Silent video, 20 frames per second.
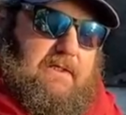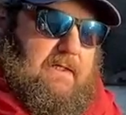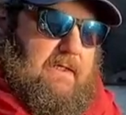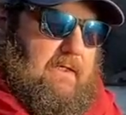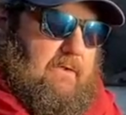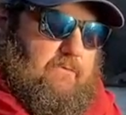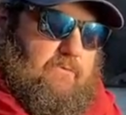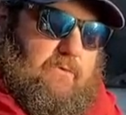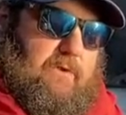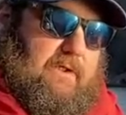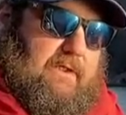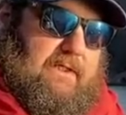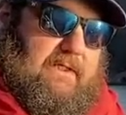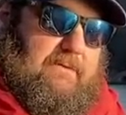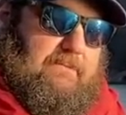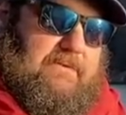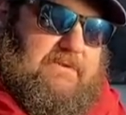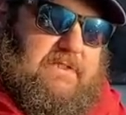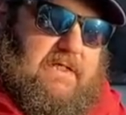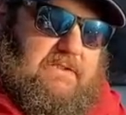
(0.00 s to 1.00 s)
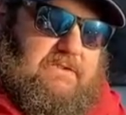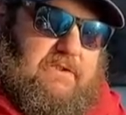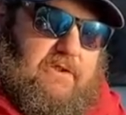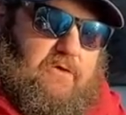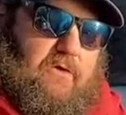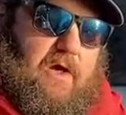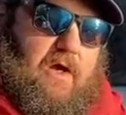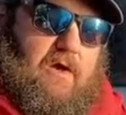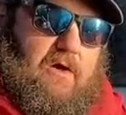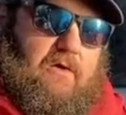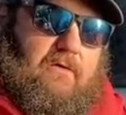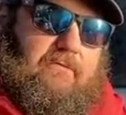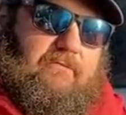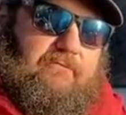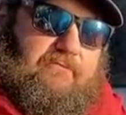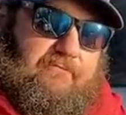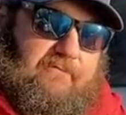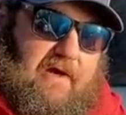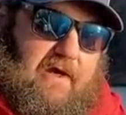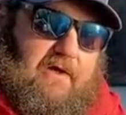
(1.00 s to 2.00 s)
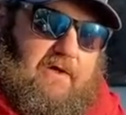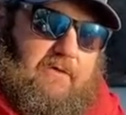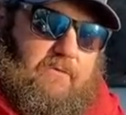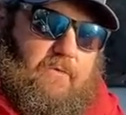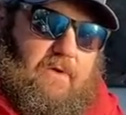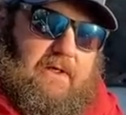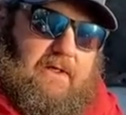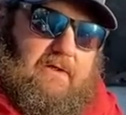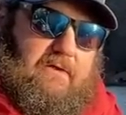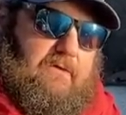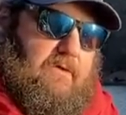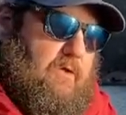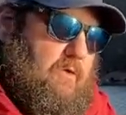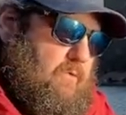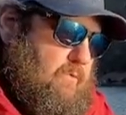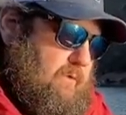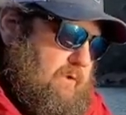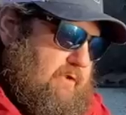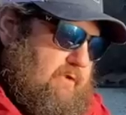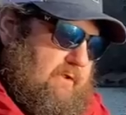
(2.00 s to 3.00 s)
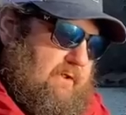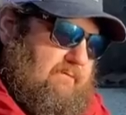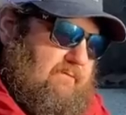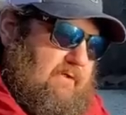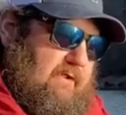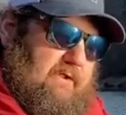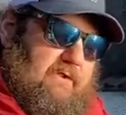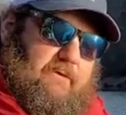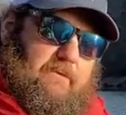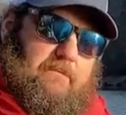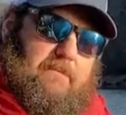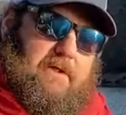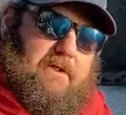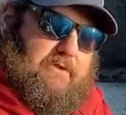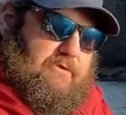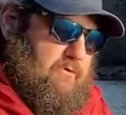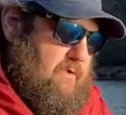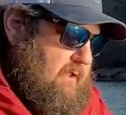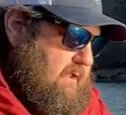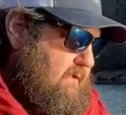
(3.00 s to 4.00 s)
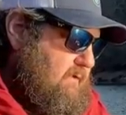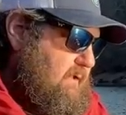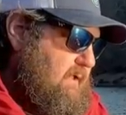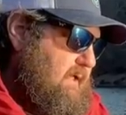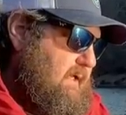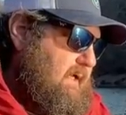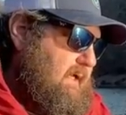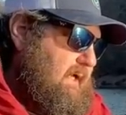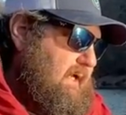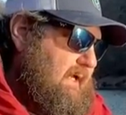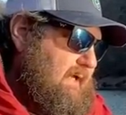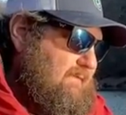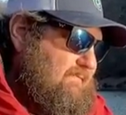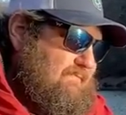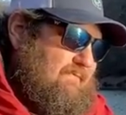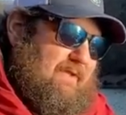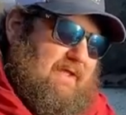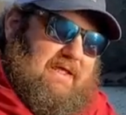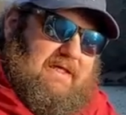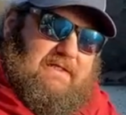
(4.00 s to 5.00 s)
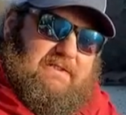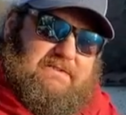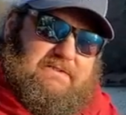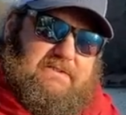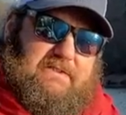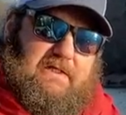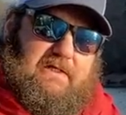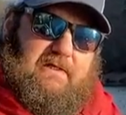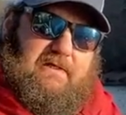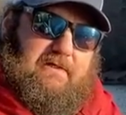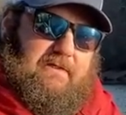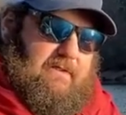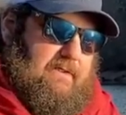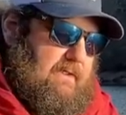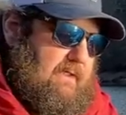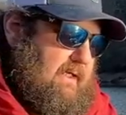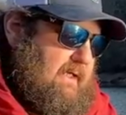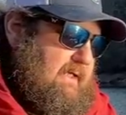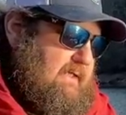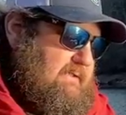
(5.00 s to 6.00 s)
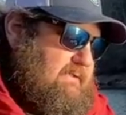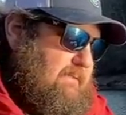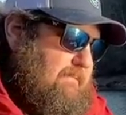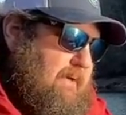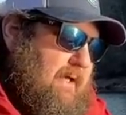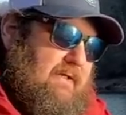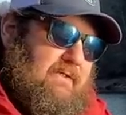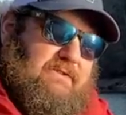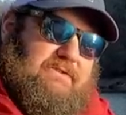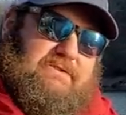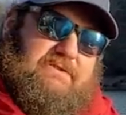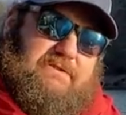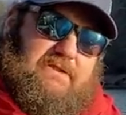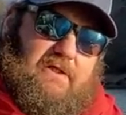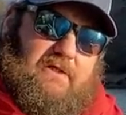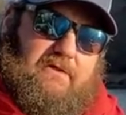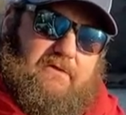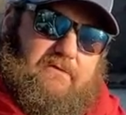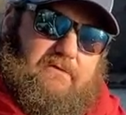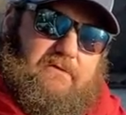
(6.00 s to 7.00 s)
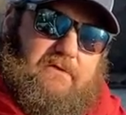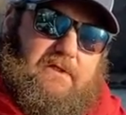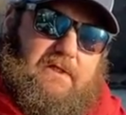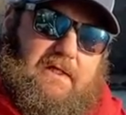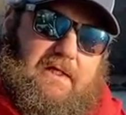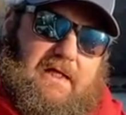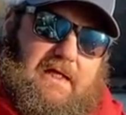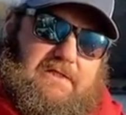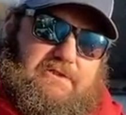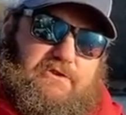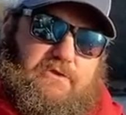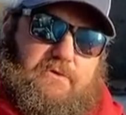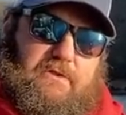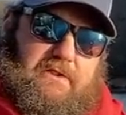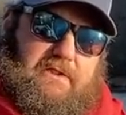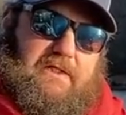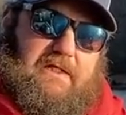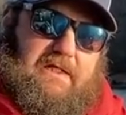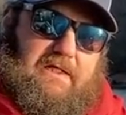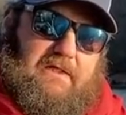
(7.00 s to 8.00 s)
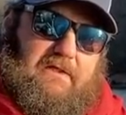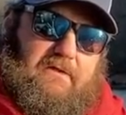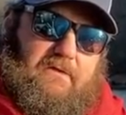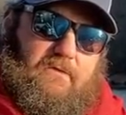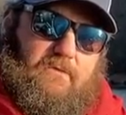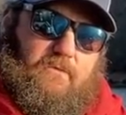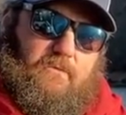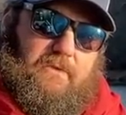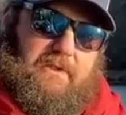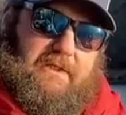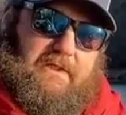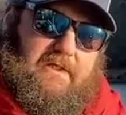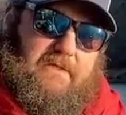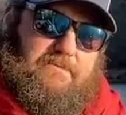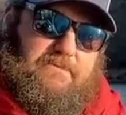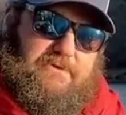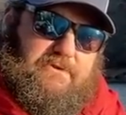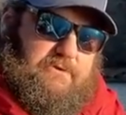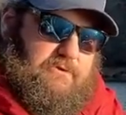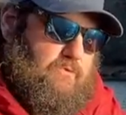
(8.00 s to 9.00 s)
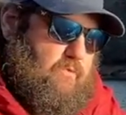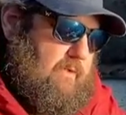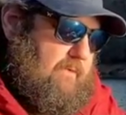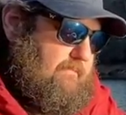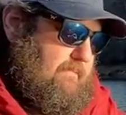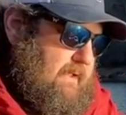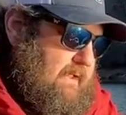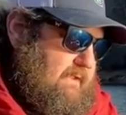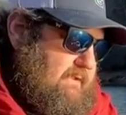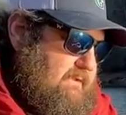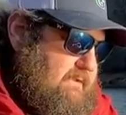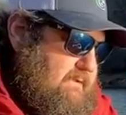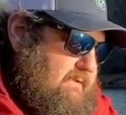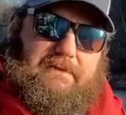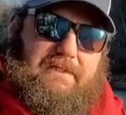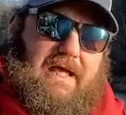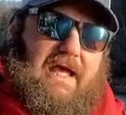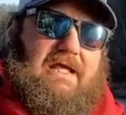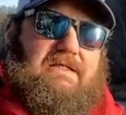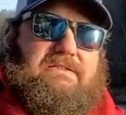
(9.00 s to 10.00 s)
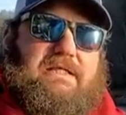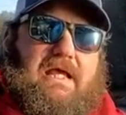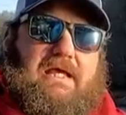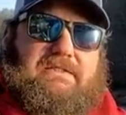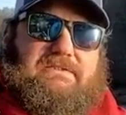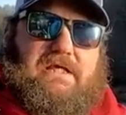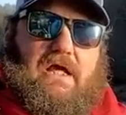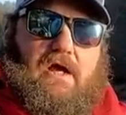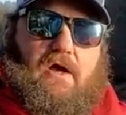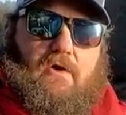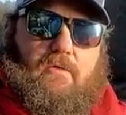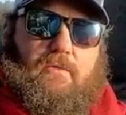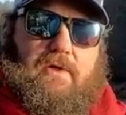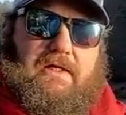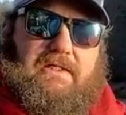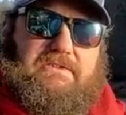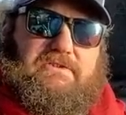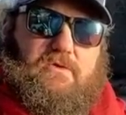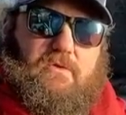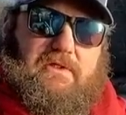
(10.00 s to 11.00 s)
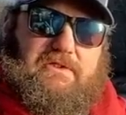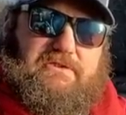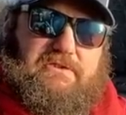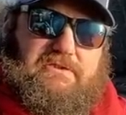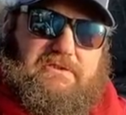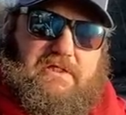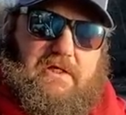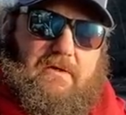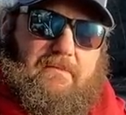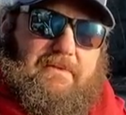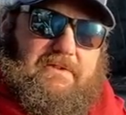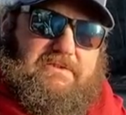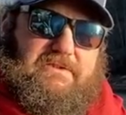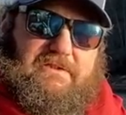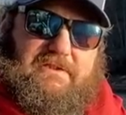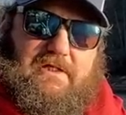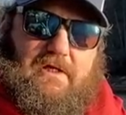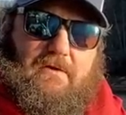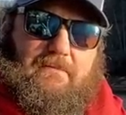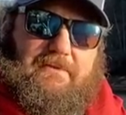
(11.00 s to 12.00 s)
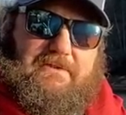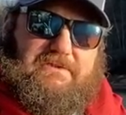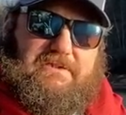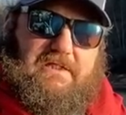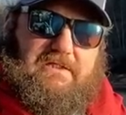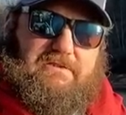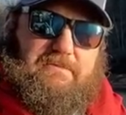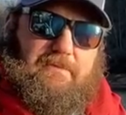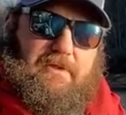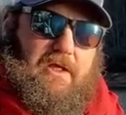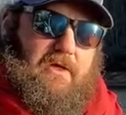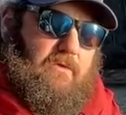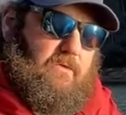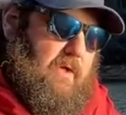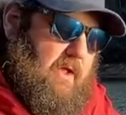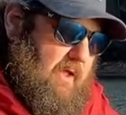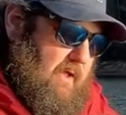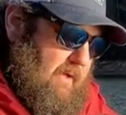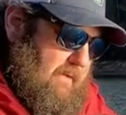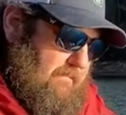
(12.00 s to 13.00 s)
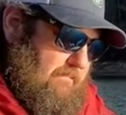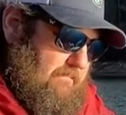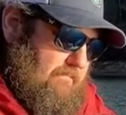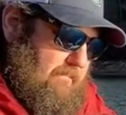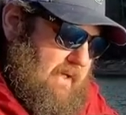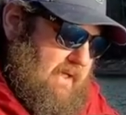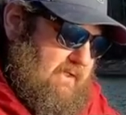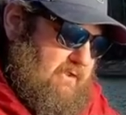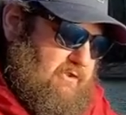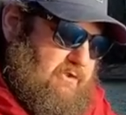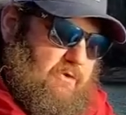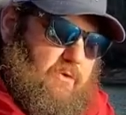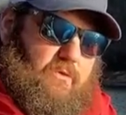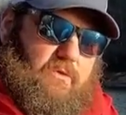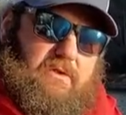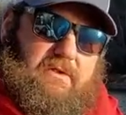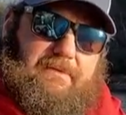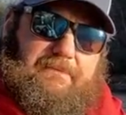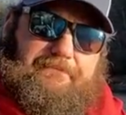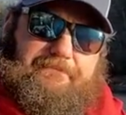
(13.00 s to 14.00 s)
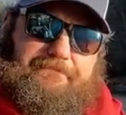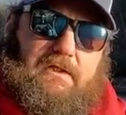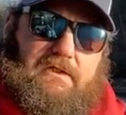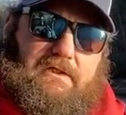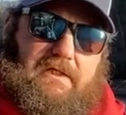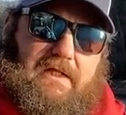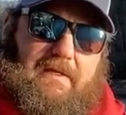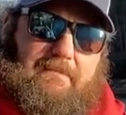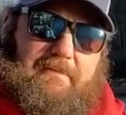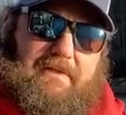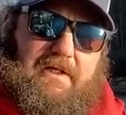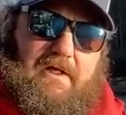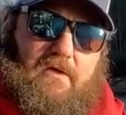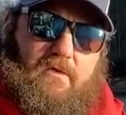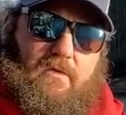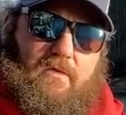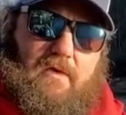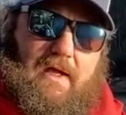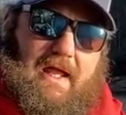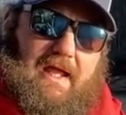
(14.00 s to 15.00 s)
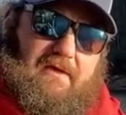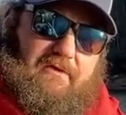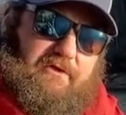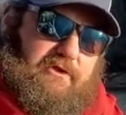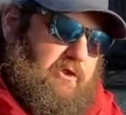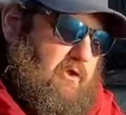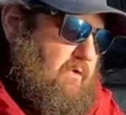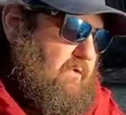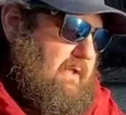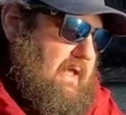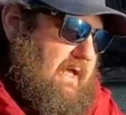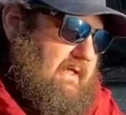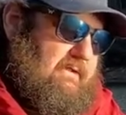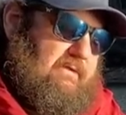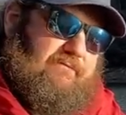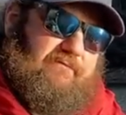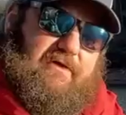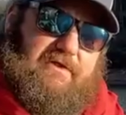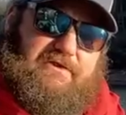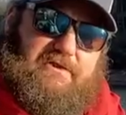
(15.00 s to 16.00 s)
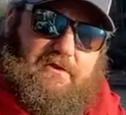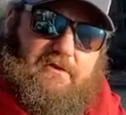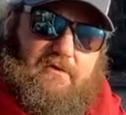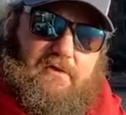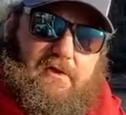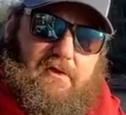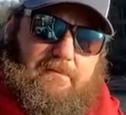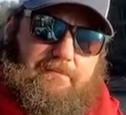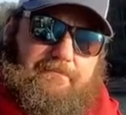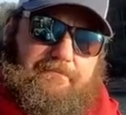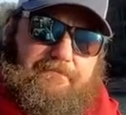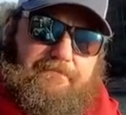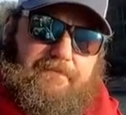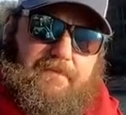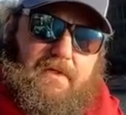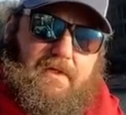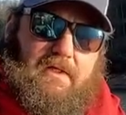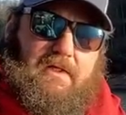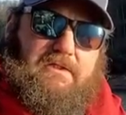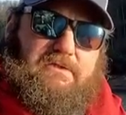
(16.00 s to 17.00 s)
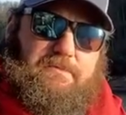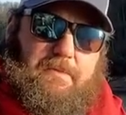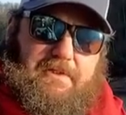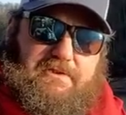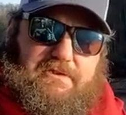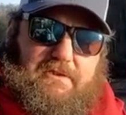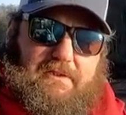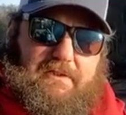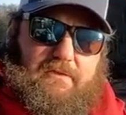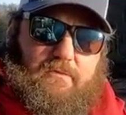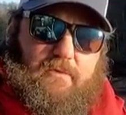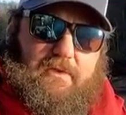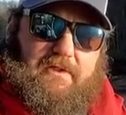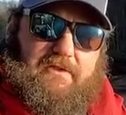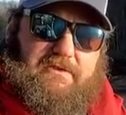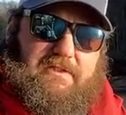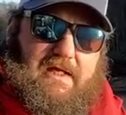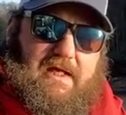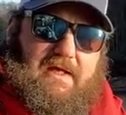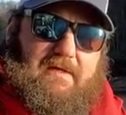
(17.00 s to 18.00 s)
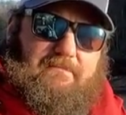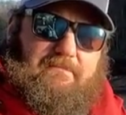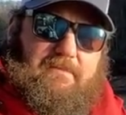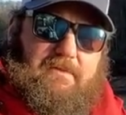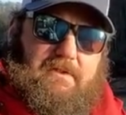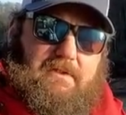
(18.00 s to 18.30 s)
It really imitates a crawl very well when you're leaving a little mud trail. And this is about as subtle as you can get when it comes to swim baits. Guys, as always, questions and comments in the comment section below. Make sure you let me know how you like to fish a grub, especially in the winter time.